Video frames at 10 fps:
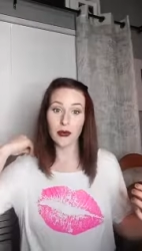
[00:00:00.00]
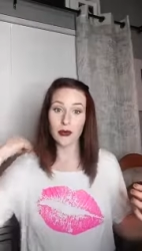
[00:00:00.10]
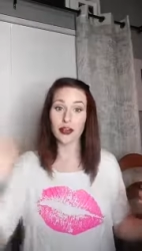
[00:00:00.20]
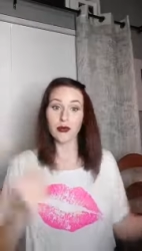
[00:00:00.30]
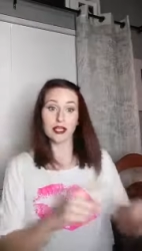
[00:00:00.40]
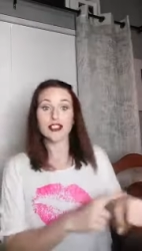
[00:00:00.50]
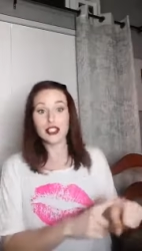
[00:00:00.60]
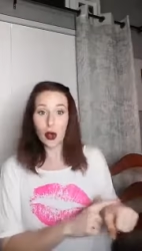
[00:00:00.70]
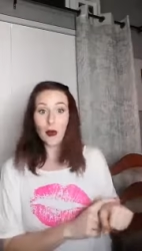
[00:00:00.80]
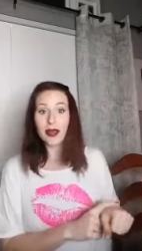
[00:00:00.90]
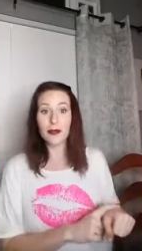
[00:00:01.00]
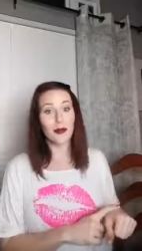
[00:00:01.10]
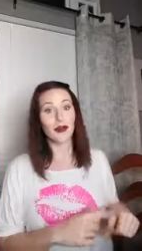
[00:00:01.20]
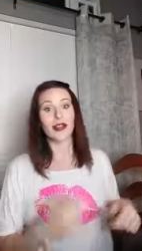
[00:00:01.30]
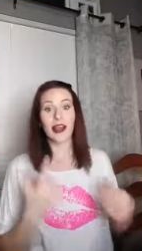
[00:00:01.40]
or you can show
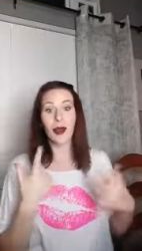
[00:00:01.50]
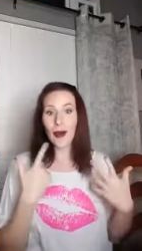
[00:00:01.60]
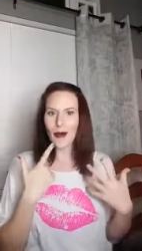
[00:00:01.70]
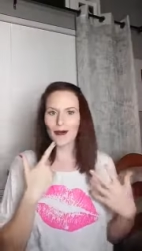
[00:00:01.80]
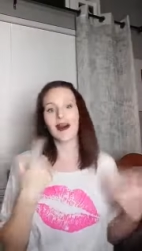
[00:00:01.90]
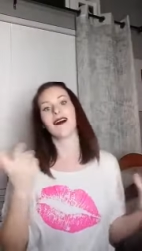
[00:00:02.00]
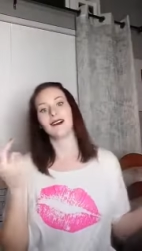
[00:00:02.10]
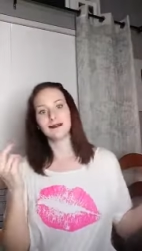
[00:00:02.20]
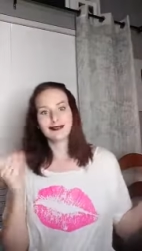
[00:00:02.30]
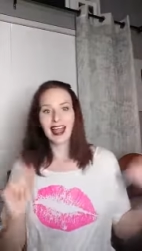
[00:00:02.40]
people like, oh, well,